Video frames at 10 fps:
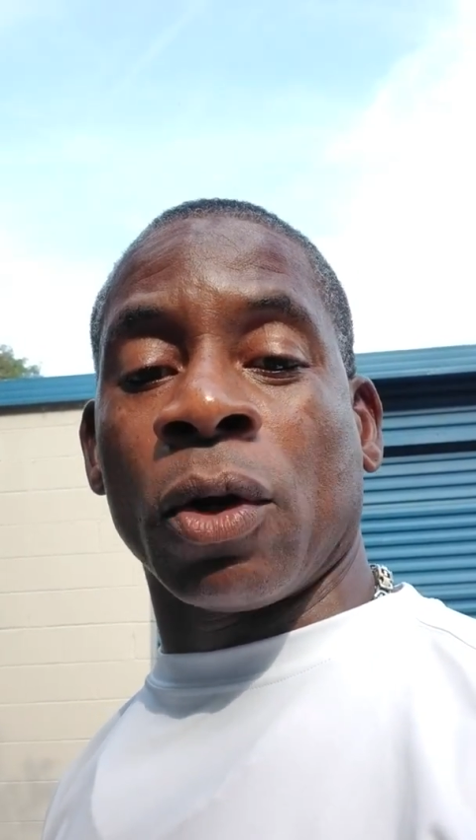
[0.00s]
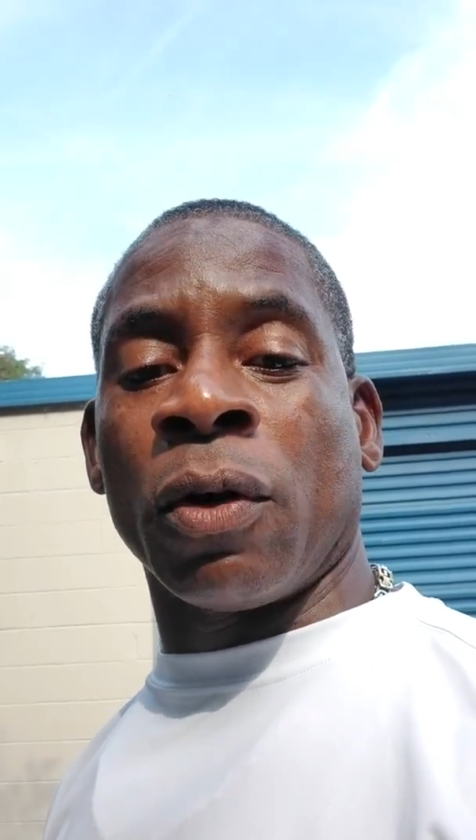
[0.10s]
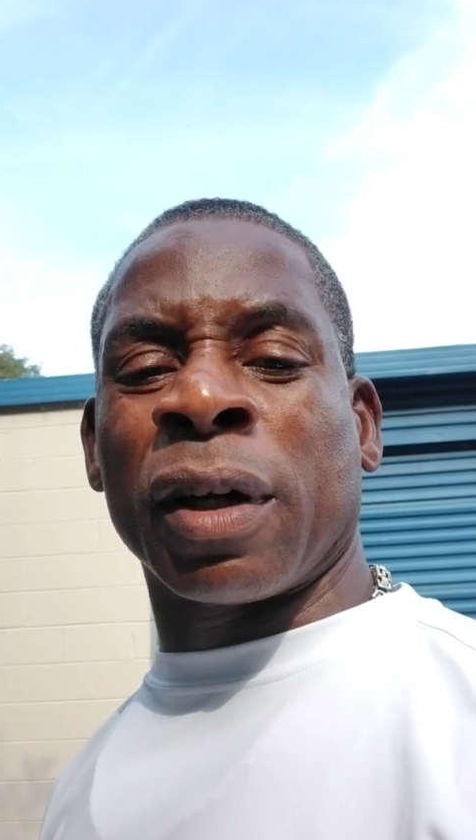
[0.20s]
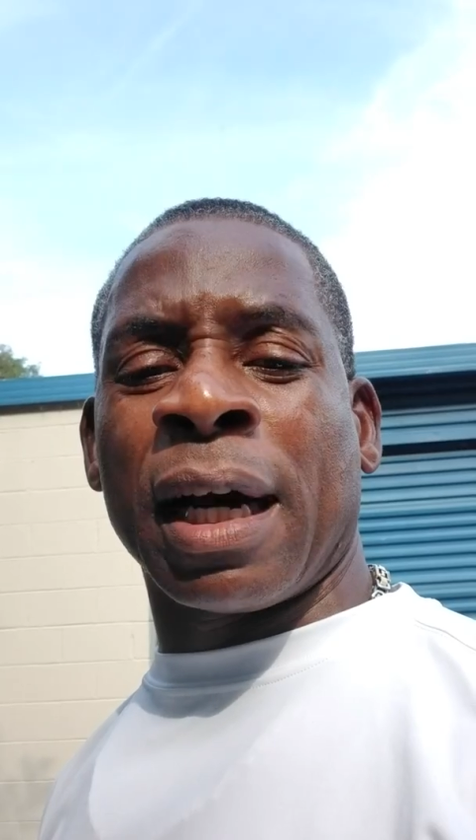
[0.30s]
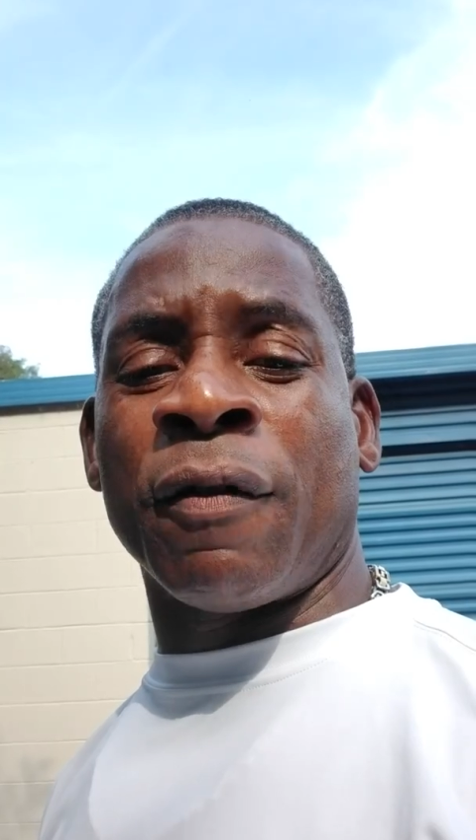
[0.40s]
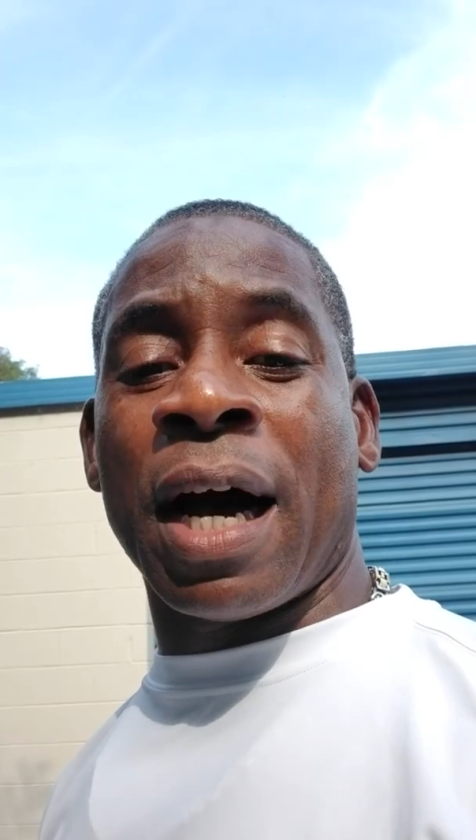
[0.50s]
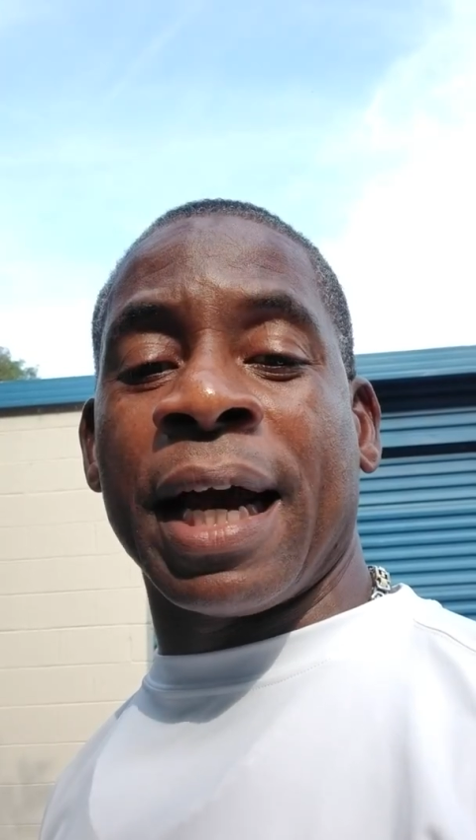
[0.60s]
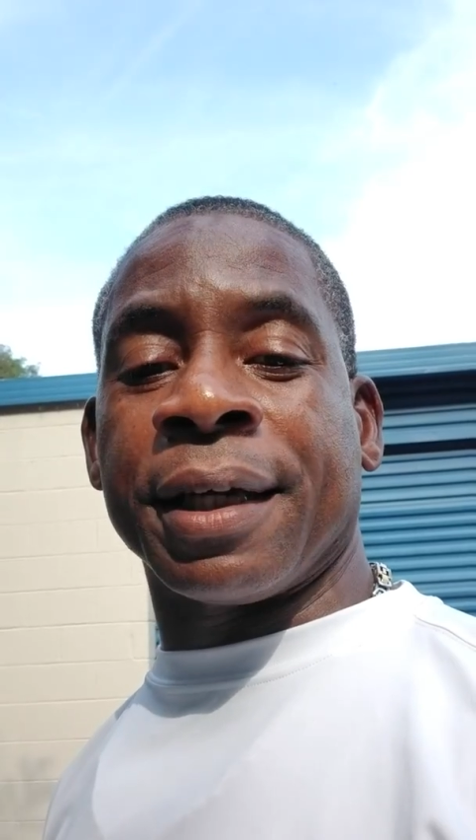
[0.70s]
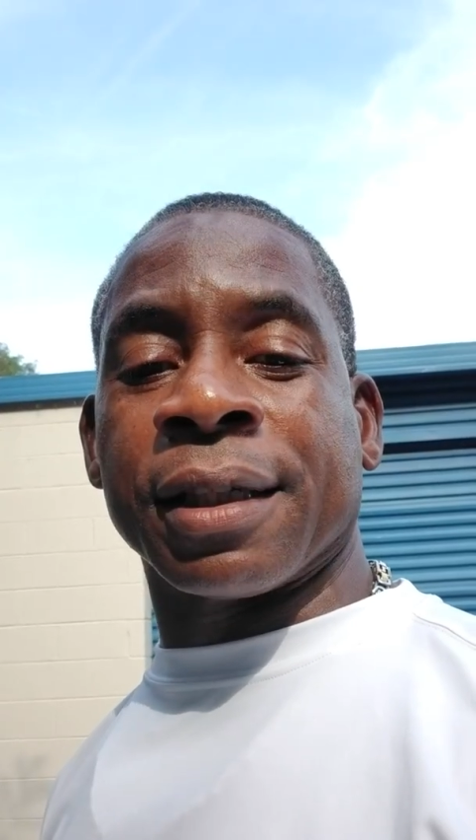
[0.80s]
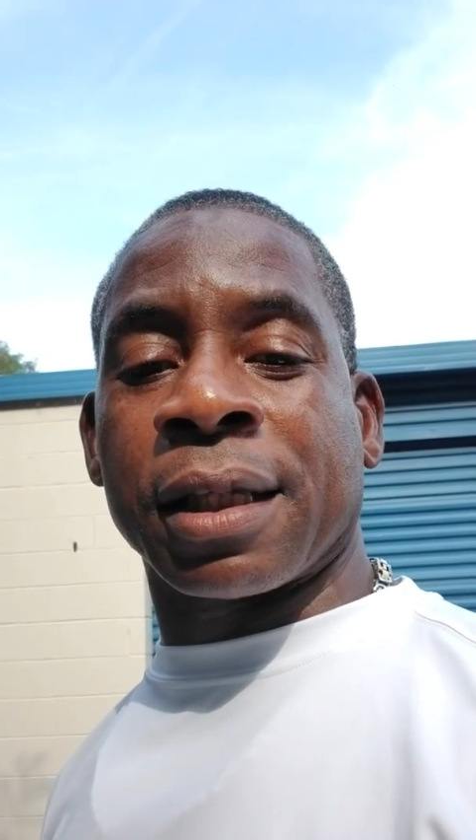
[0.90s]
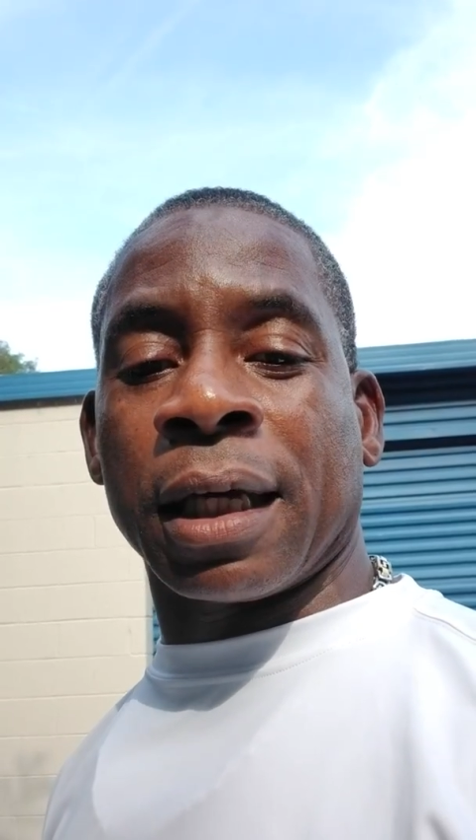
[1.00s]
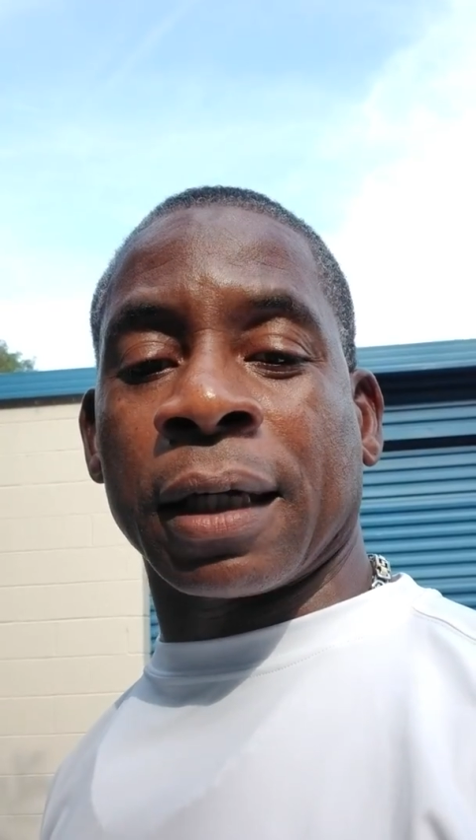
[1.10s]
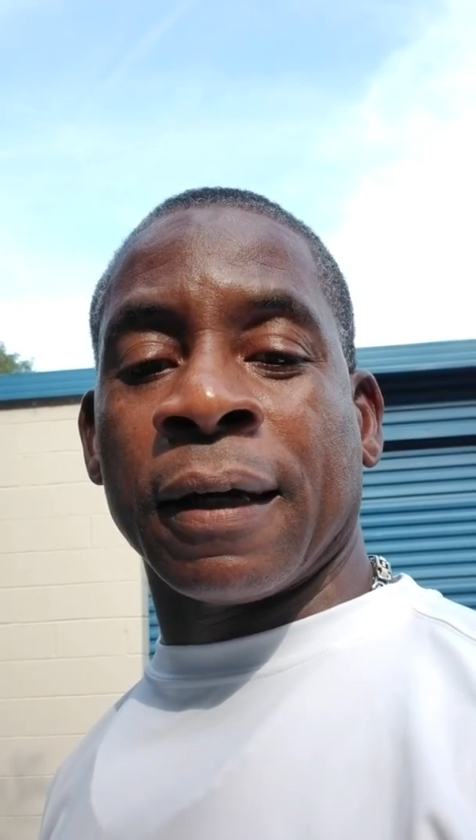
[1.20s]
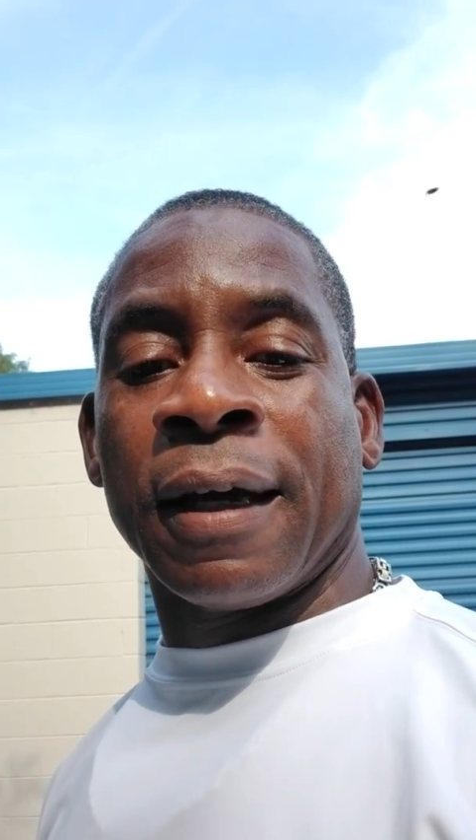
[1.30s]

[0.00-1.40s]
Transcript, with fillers: long have I had this thing?